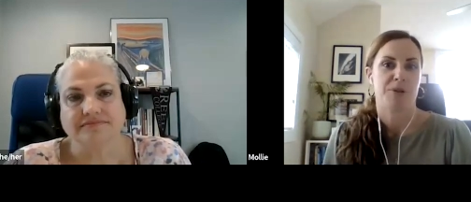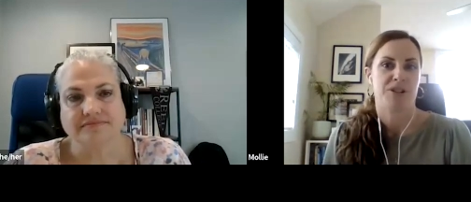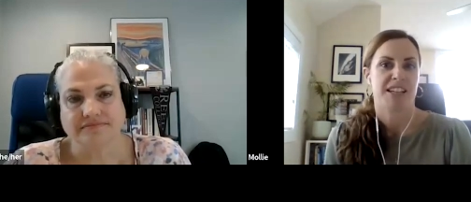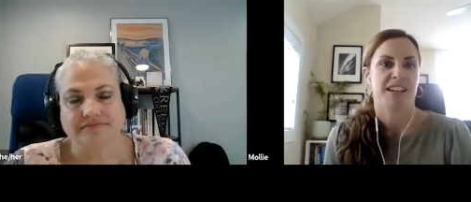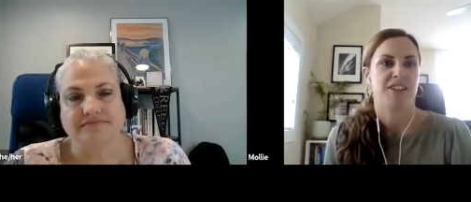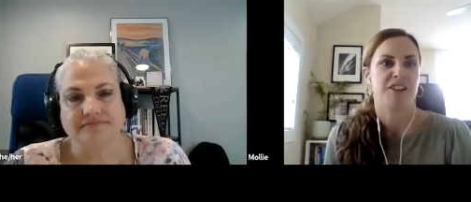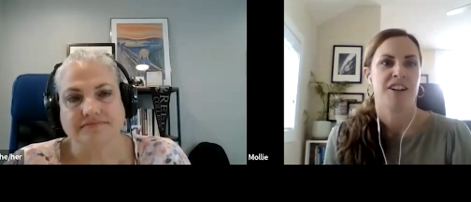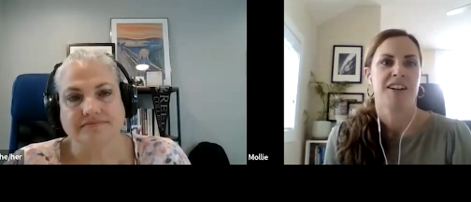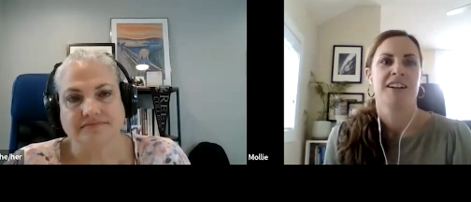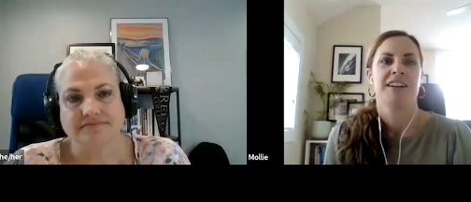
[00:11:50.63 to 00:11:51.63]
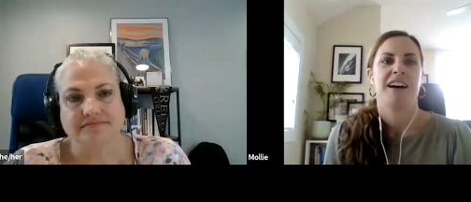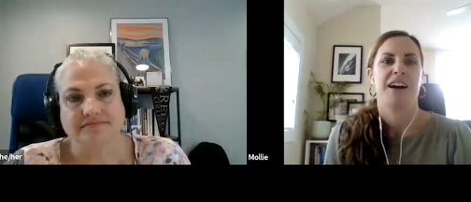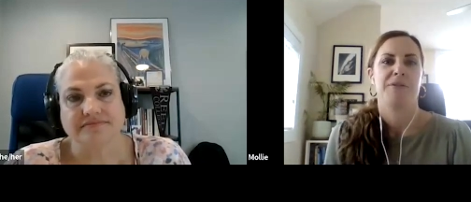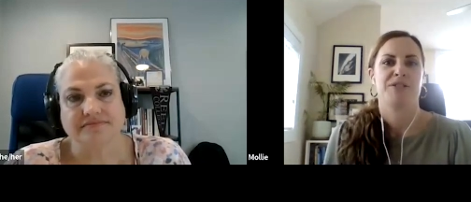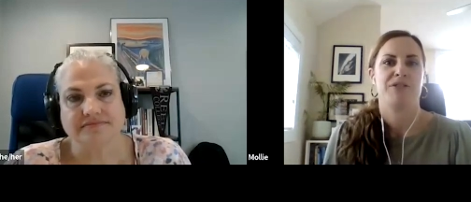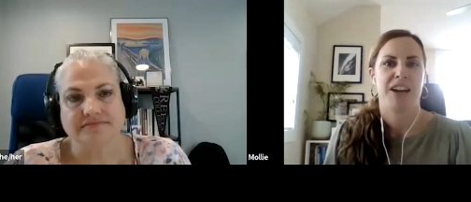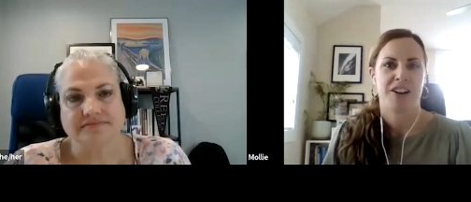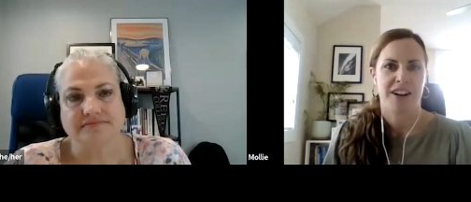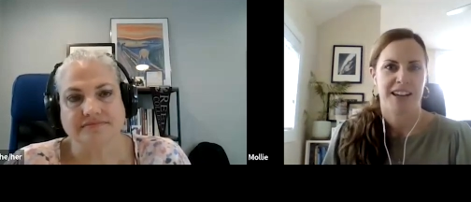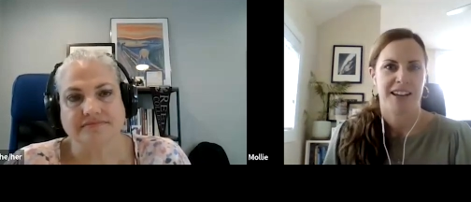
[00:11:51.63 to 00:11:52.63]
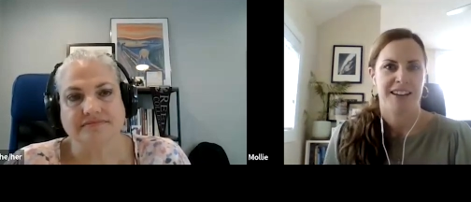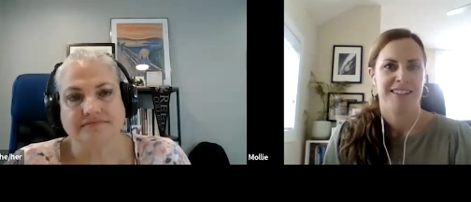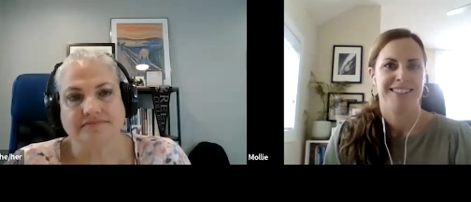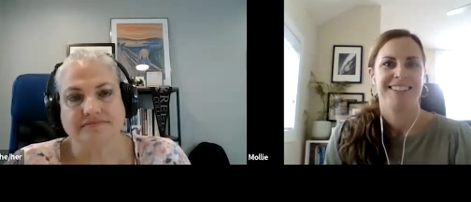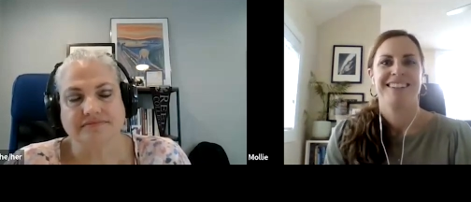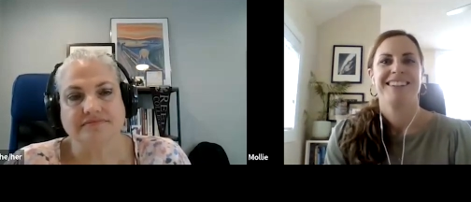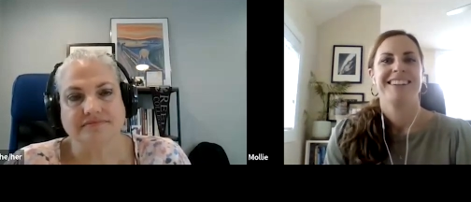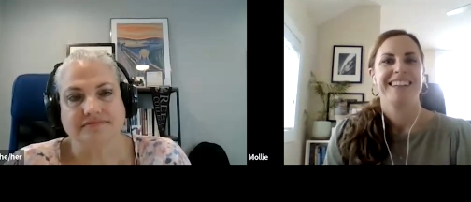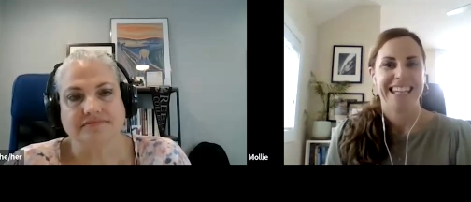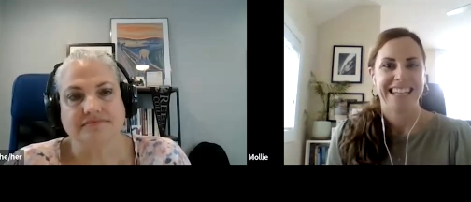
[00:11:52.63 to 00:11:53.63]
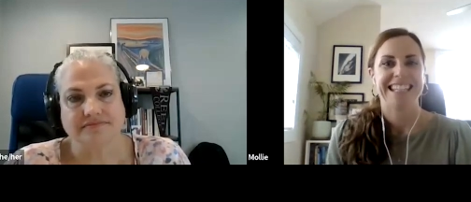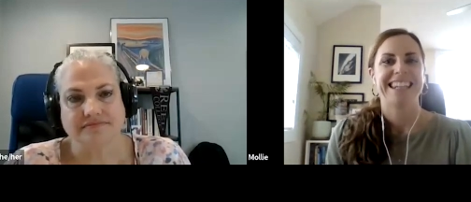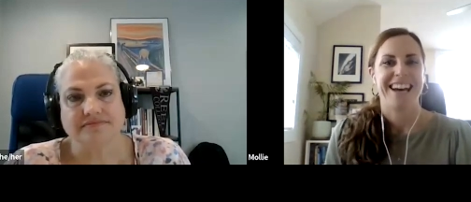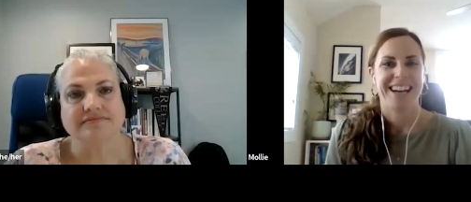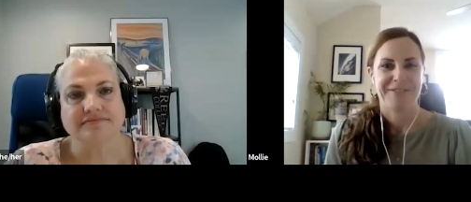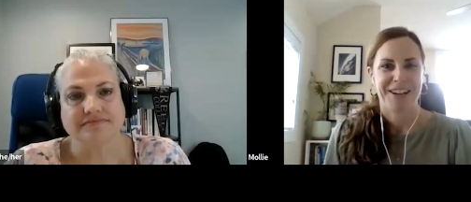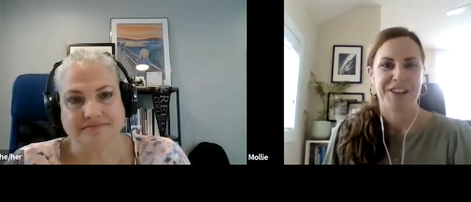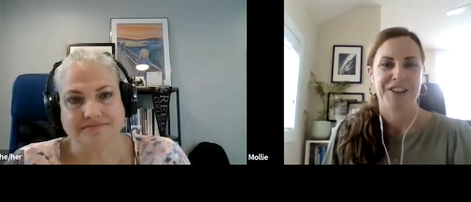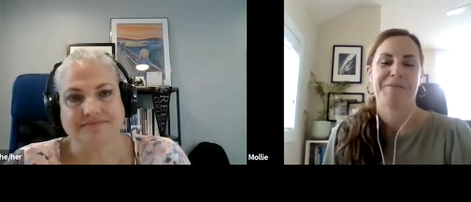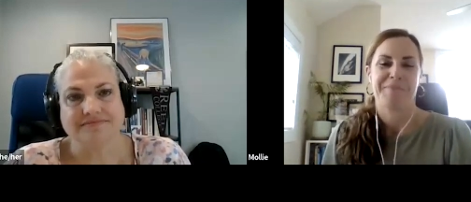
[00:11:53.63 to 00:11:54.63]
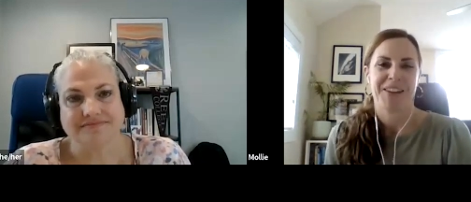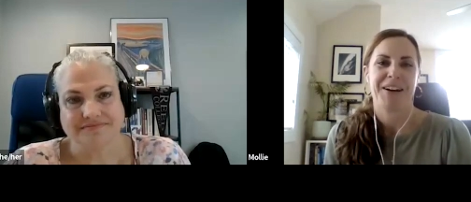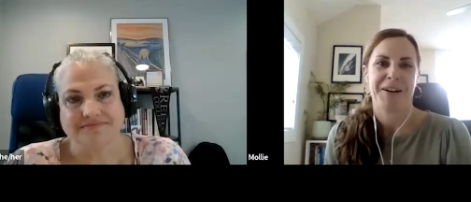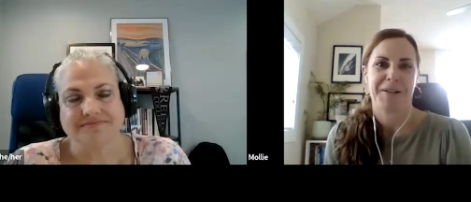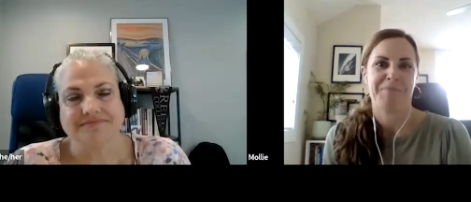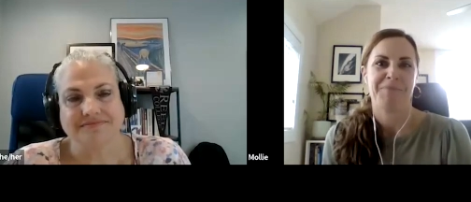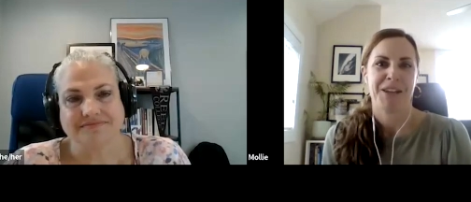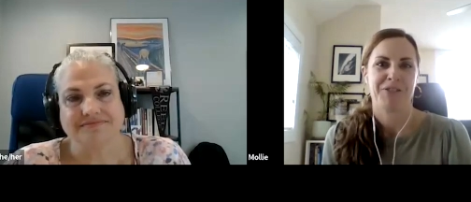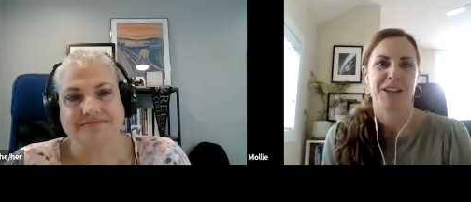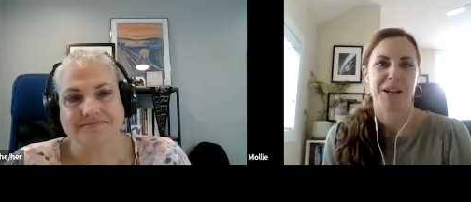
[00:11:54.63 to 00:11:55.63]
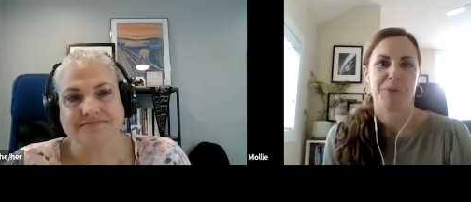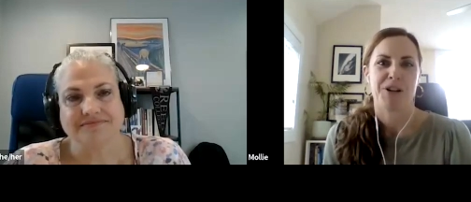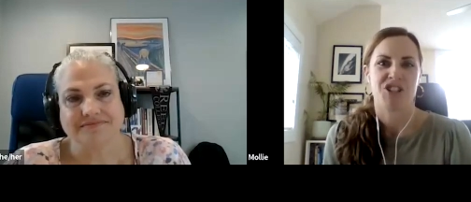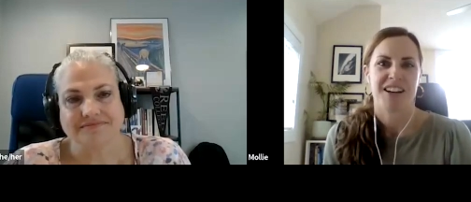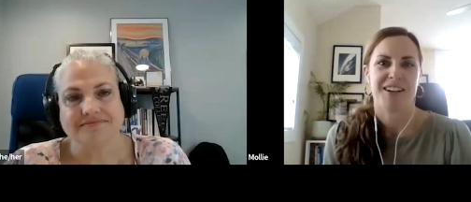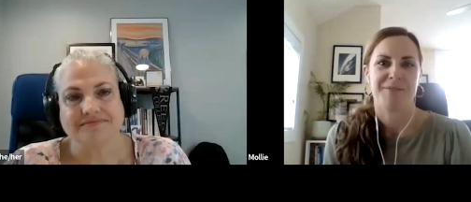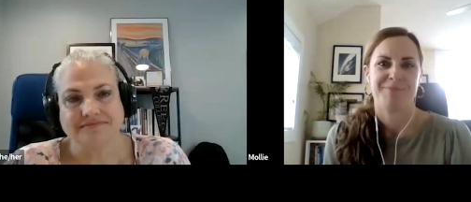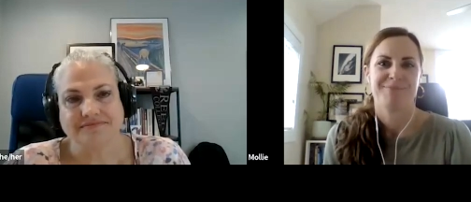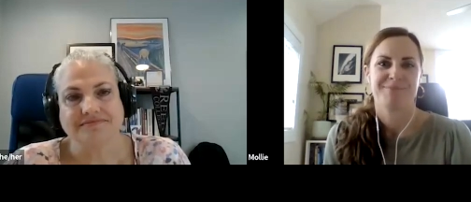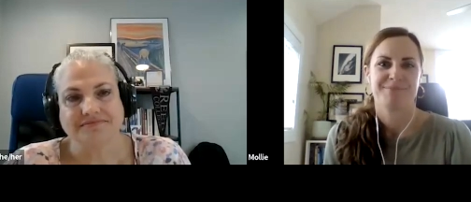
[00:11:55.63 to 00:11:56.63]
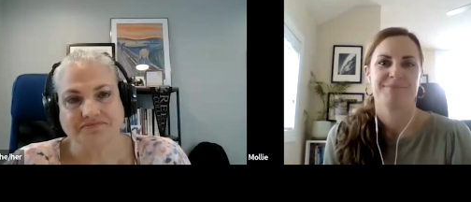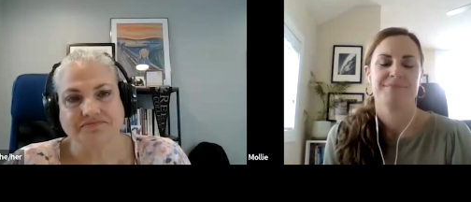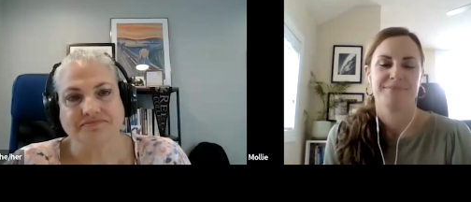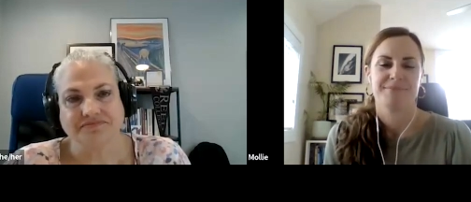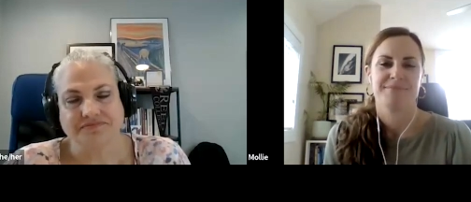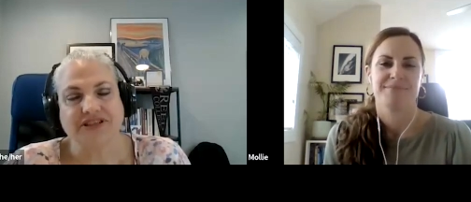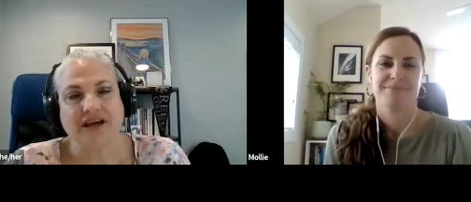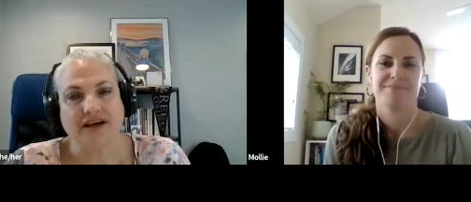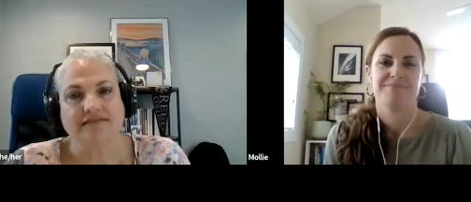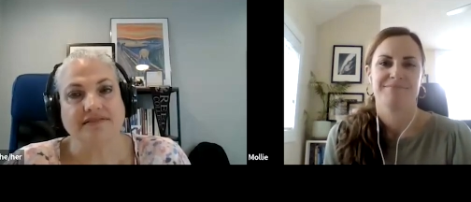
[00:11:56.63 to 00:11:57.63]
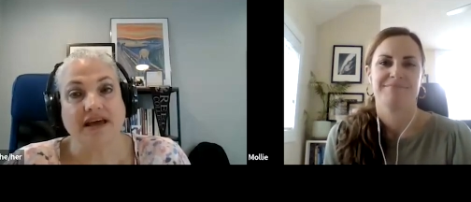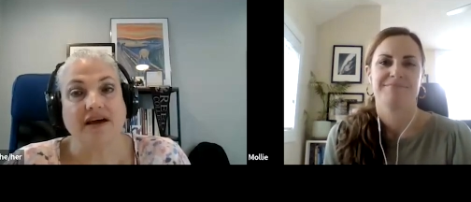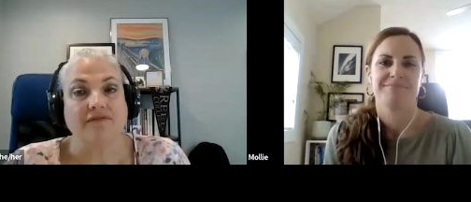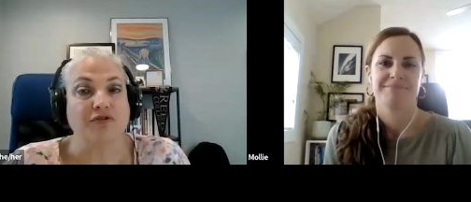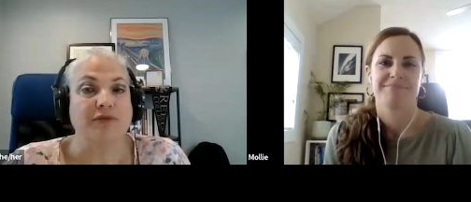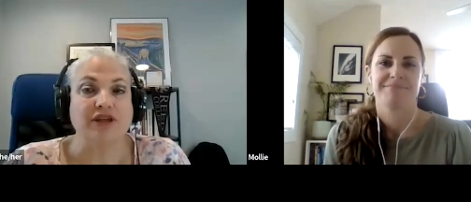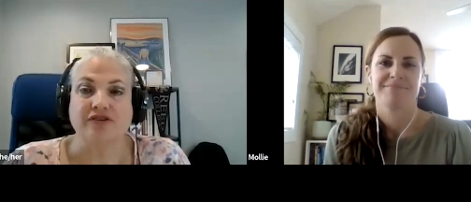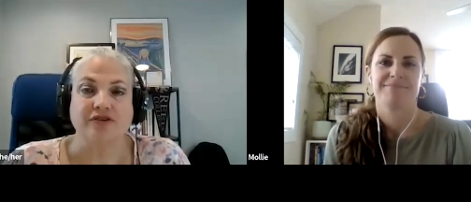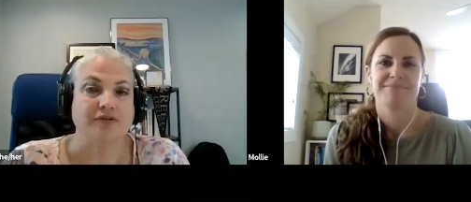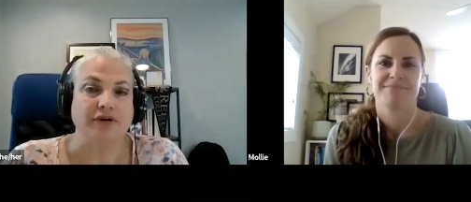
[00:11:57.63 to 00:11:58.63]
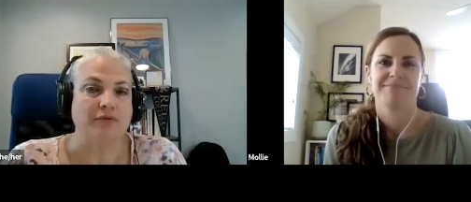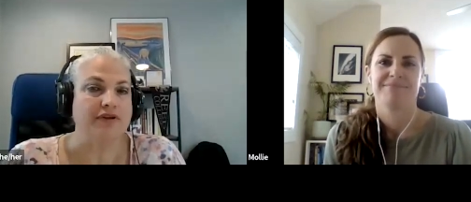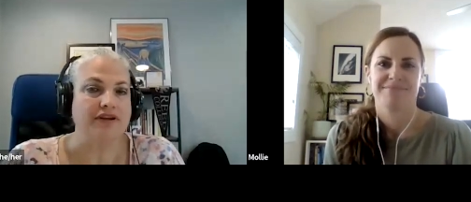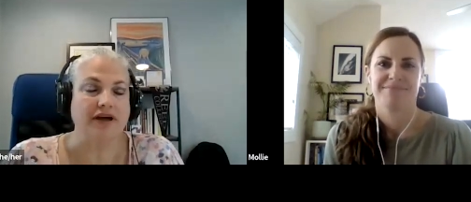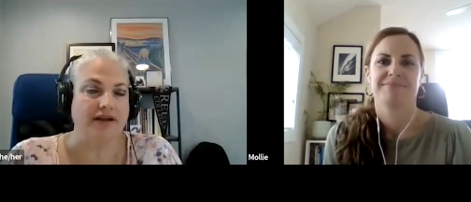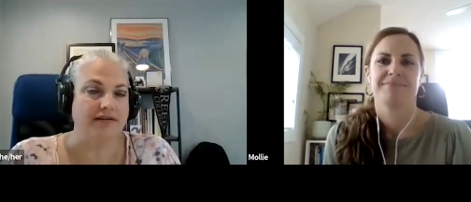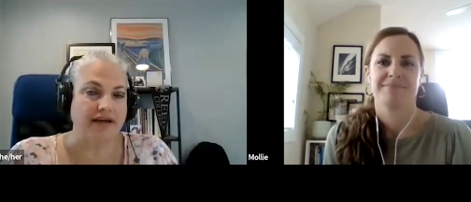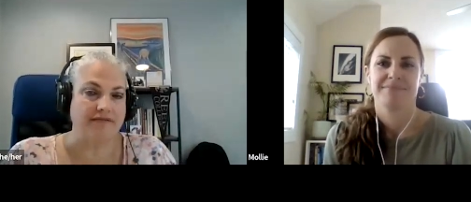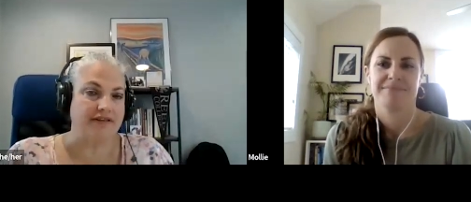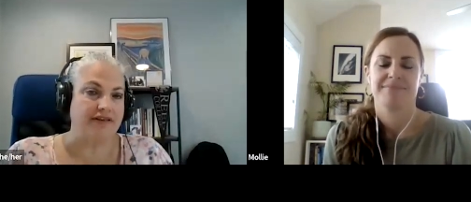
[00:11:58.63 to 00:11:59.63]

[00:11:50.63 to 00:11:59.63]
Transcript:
Speaker 1: particular, I was very in line with um, and really appreciated.
Speaker 2: Mm-hmm. Yeah, yeah. For me too. I would not have the